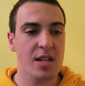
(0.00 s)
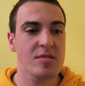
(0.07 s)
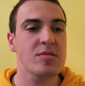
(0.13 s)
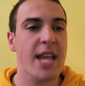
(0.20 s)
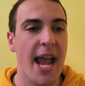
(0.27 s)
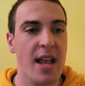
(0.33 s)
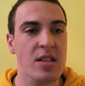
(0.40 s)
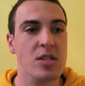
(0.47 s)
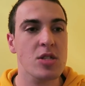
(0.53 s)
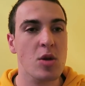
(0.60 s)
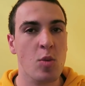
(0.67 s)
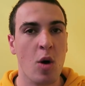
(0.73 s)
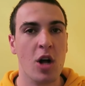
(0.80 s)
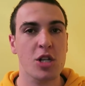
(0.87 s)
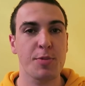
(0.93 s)
intense
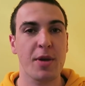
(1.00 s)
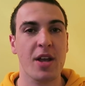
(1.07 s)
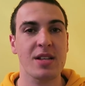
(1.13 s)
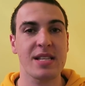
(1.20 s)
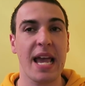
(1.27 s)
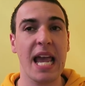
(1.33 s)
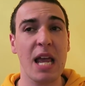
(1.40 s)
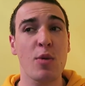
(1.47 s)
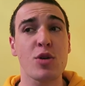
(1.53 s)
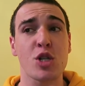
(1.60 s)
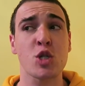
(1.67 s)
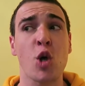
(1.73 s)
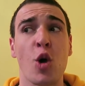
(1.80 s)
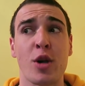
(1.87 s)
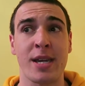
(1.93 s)
to watch because he
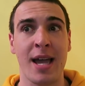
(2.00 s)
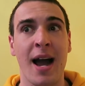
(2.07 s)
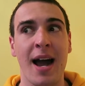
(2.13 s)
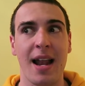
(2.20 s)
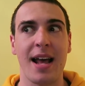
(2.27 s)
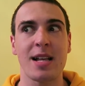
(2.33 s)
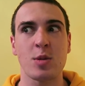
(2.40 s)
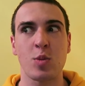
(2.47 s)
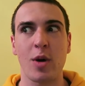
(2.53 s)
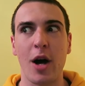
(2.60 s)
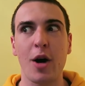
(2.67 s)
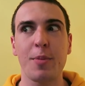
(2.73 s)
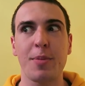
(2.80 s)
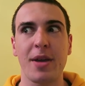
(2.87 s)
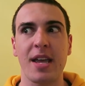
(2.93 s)
was so cut as
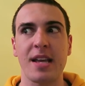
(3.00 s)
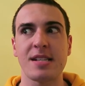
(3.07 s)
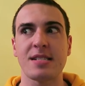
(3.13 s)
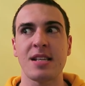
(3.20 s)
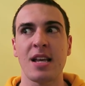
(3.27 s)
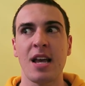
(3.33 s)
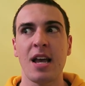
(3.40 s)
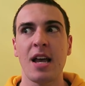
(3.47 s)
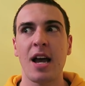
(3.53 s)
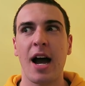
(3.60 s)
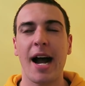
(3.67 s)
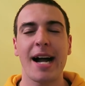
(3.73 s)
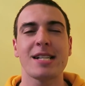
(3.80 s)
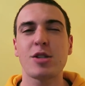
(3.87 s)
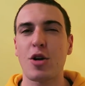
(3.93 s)
well, because
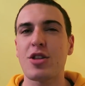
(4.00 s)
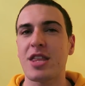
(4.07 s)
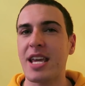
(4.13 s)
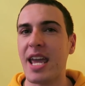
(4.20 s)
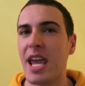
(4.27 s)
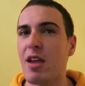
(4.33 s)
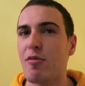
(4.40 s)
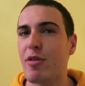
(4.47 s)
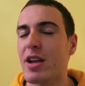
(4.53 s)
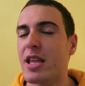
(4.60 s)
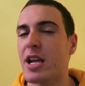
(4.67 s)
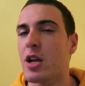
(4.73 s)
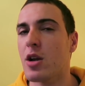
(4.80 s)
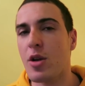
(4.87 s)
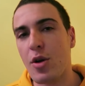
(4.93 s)
I don't think he
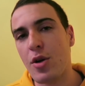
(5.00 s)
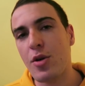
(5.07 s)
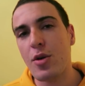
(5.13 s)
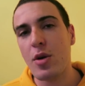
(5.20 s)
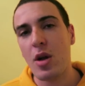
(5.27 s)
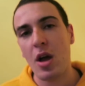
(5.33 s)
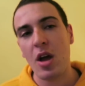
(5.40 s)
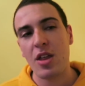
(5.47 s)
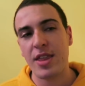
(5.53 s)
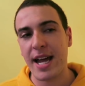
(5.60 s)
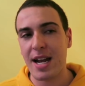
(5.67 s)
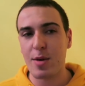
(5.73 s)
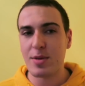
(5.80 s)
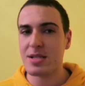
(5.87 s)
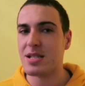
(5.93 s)
really knew
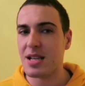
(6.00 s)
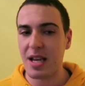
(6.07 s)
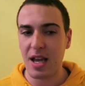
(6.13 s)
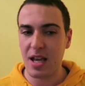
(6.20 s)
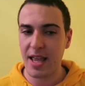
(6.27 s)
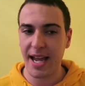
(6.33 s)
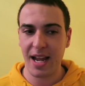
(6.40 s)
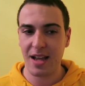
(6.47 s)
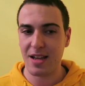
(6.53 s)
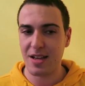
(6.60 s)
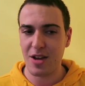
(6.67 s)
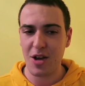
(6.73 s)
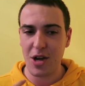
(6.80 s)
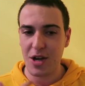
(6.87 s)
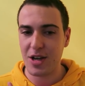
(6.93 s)
that it was, like,
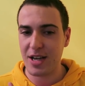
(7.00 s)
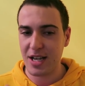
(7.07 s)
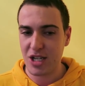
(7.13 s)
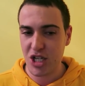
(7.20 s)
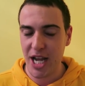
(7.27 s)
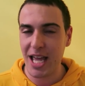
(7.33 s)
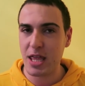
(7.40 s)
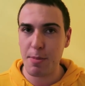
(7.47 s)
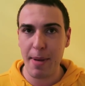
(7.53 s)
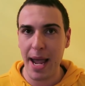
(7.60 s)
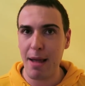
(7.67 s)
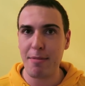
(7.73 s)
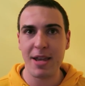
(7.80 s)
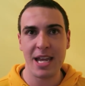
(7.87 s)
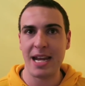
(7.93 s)
she had the
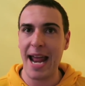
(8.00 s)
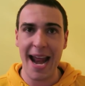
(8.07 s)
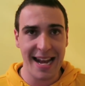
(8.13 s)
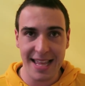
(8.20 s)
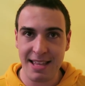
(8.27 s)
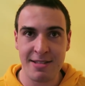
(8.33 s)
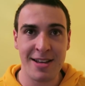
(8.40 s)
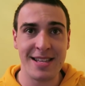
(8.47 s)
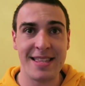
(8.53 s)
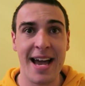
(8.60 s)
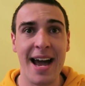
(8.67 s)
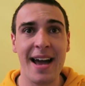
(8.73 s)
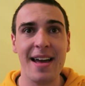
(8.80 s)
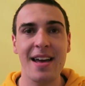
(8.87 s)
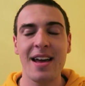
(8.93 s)
baby and anything like
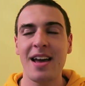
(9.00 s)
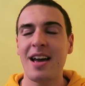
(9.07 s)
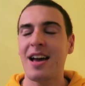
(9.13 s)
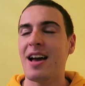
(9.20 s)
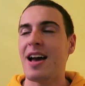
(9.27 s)
that.